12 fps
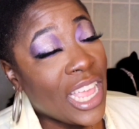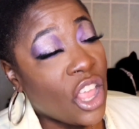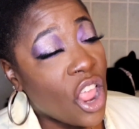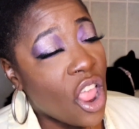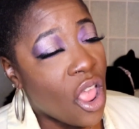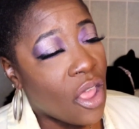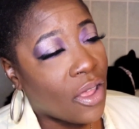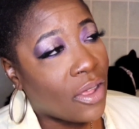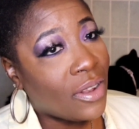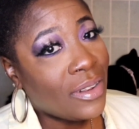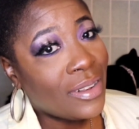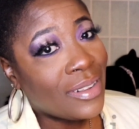
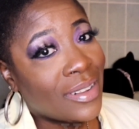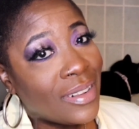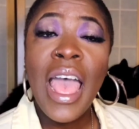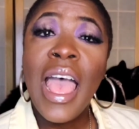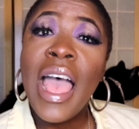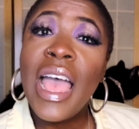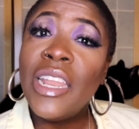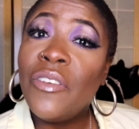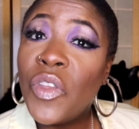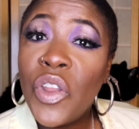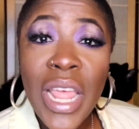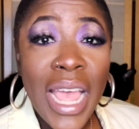girl. And if
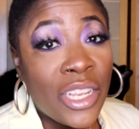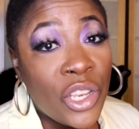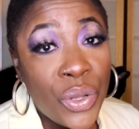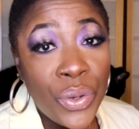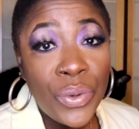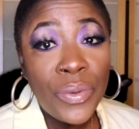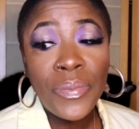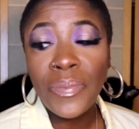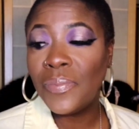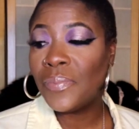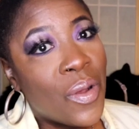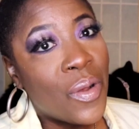you're not new,
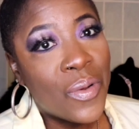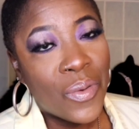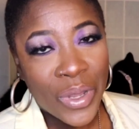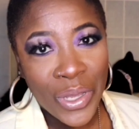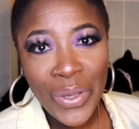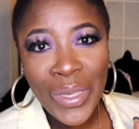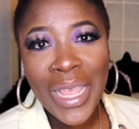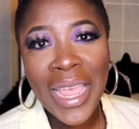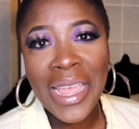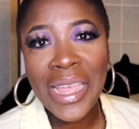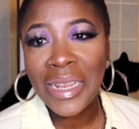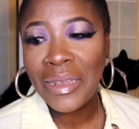what you
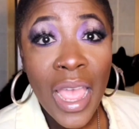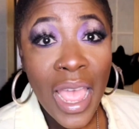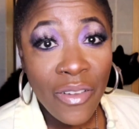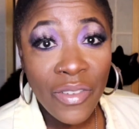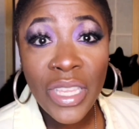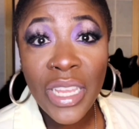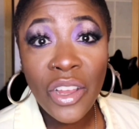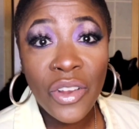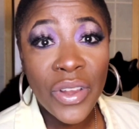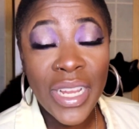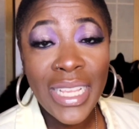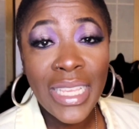saying? Everything
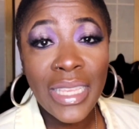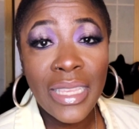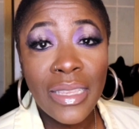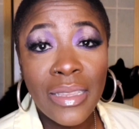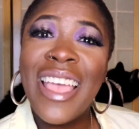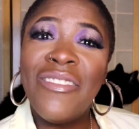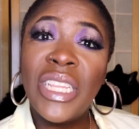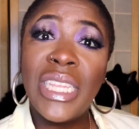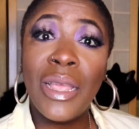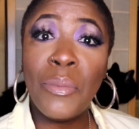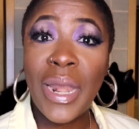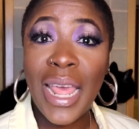Chris?
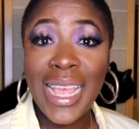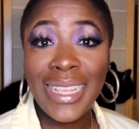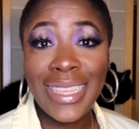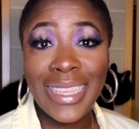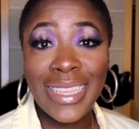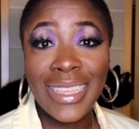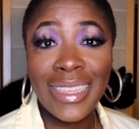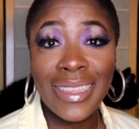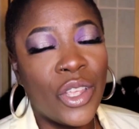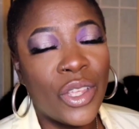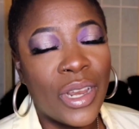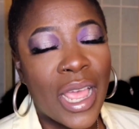Everything blessed?
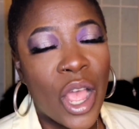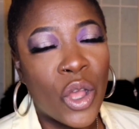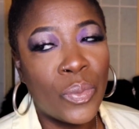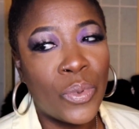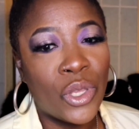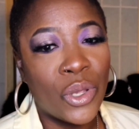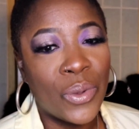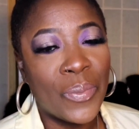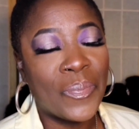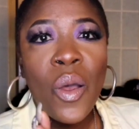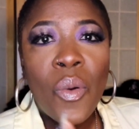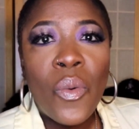Good, I hope so.
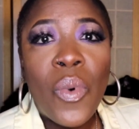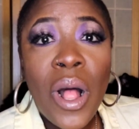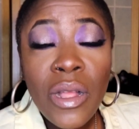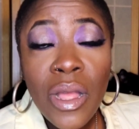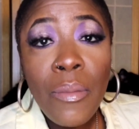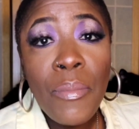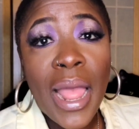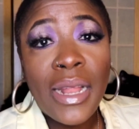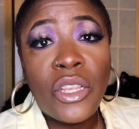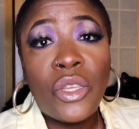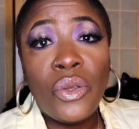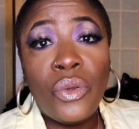Welcome back
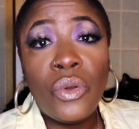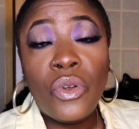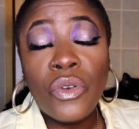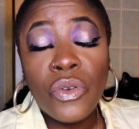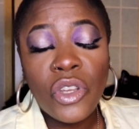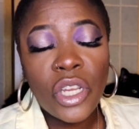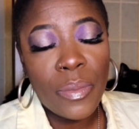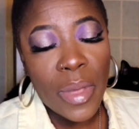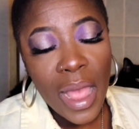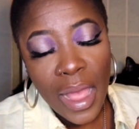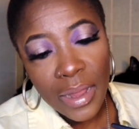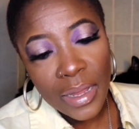to Crucian
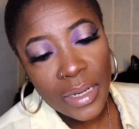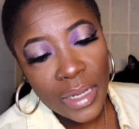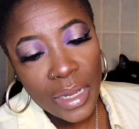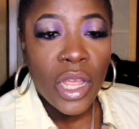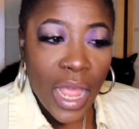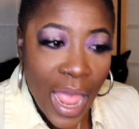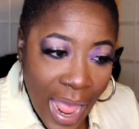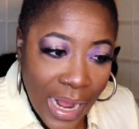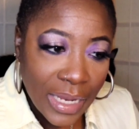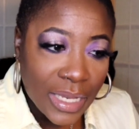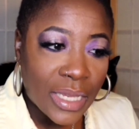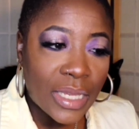Mahogany
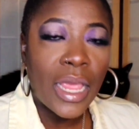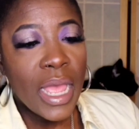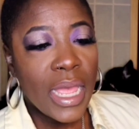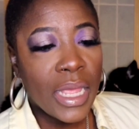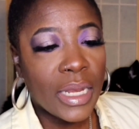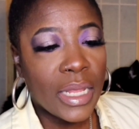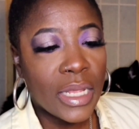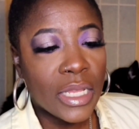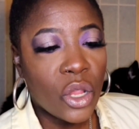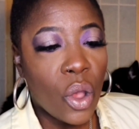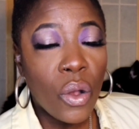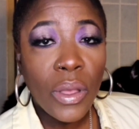X. It is
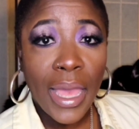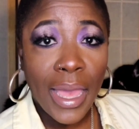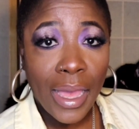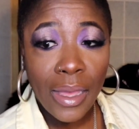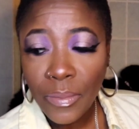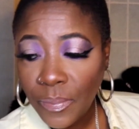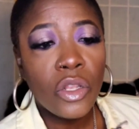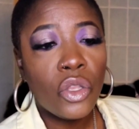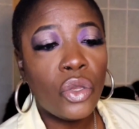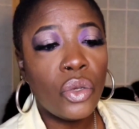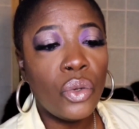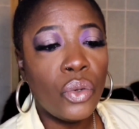okay
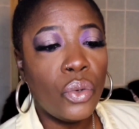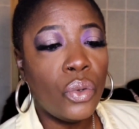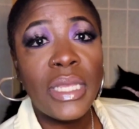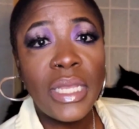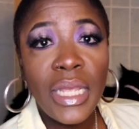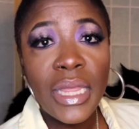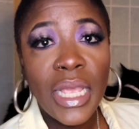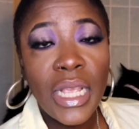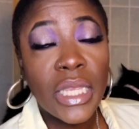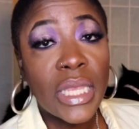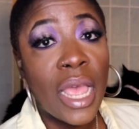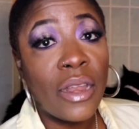to see
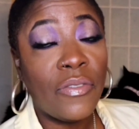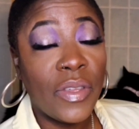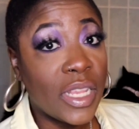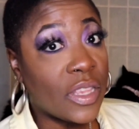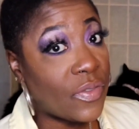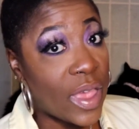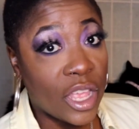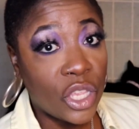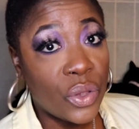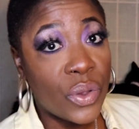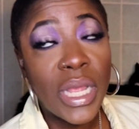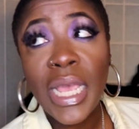things at face
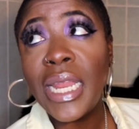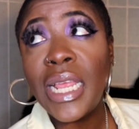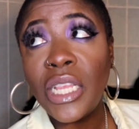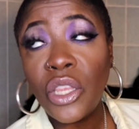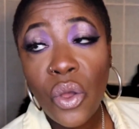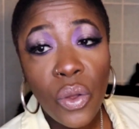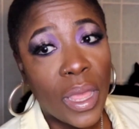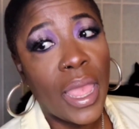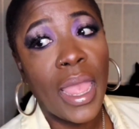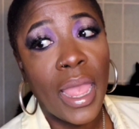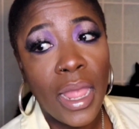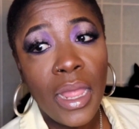value. It is
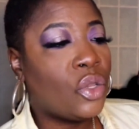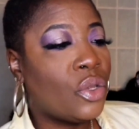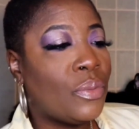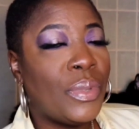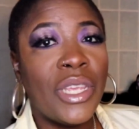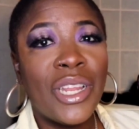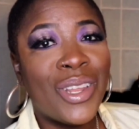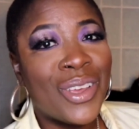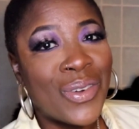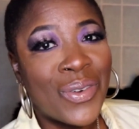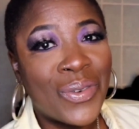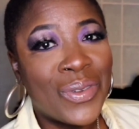okay to be
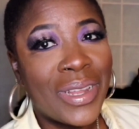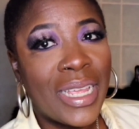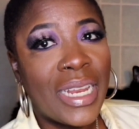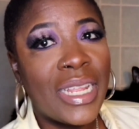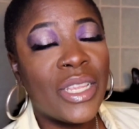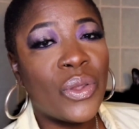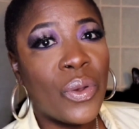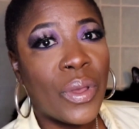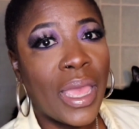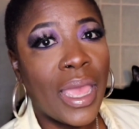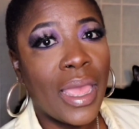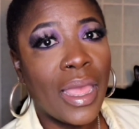alone. It is
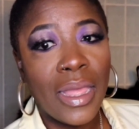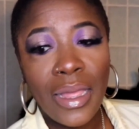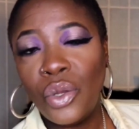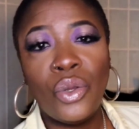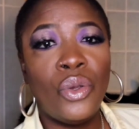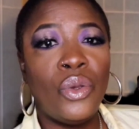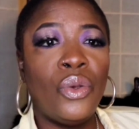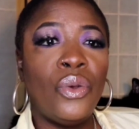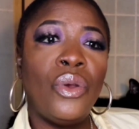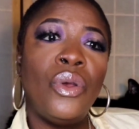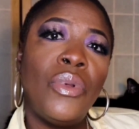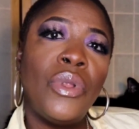okay
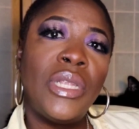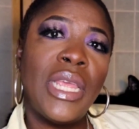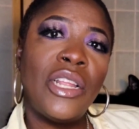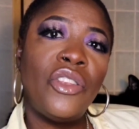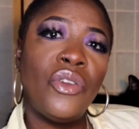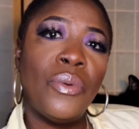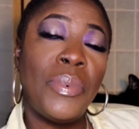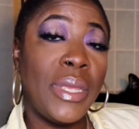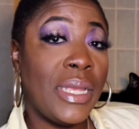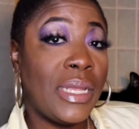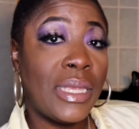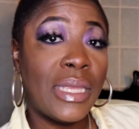to protect your
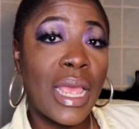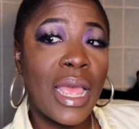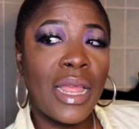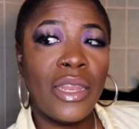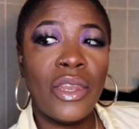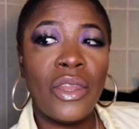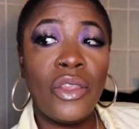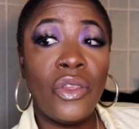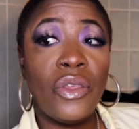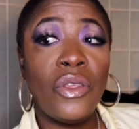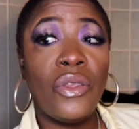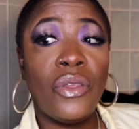peace and
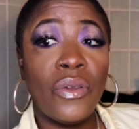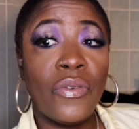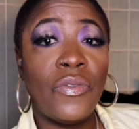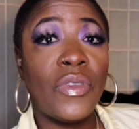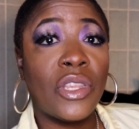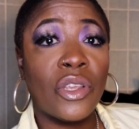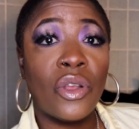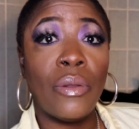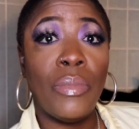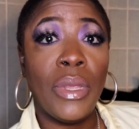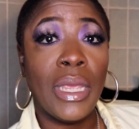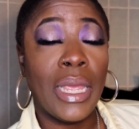your physical
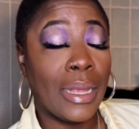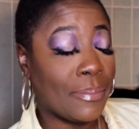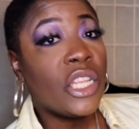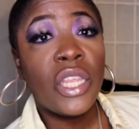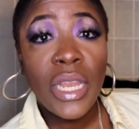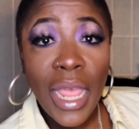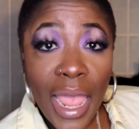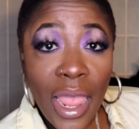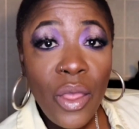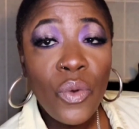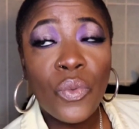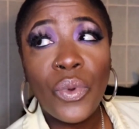being.
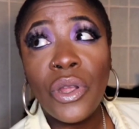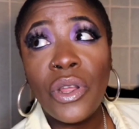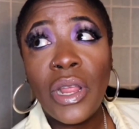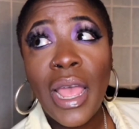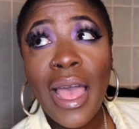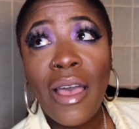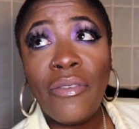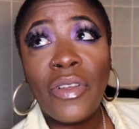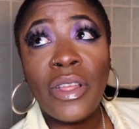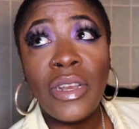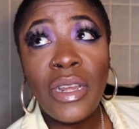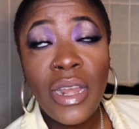Today we're gonna have
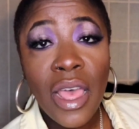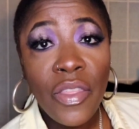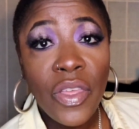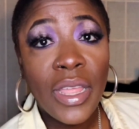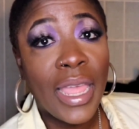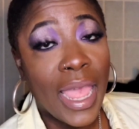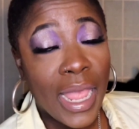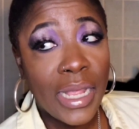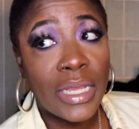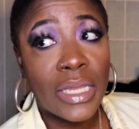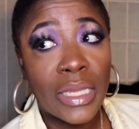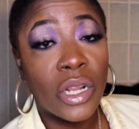another
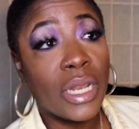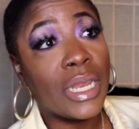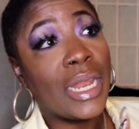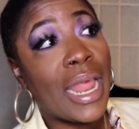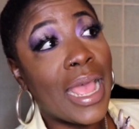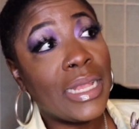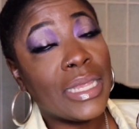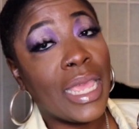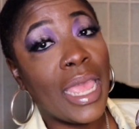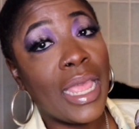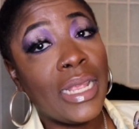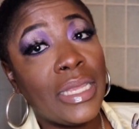case. The last
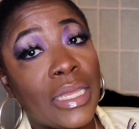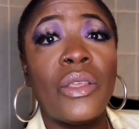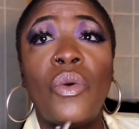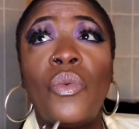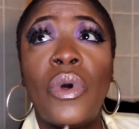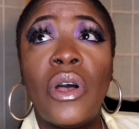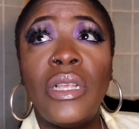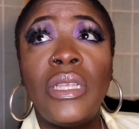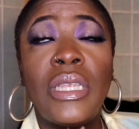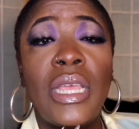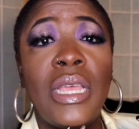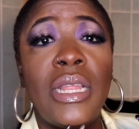case was
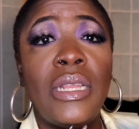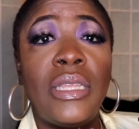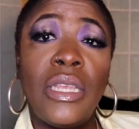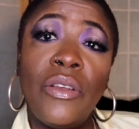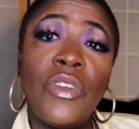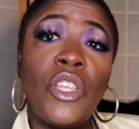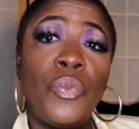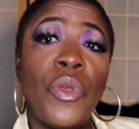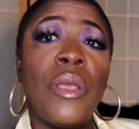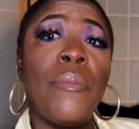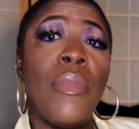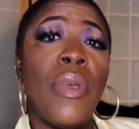in Silver Spring,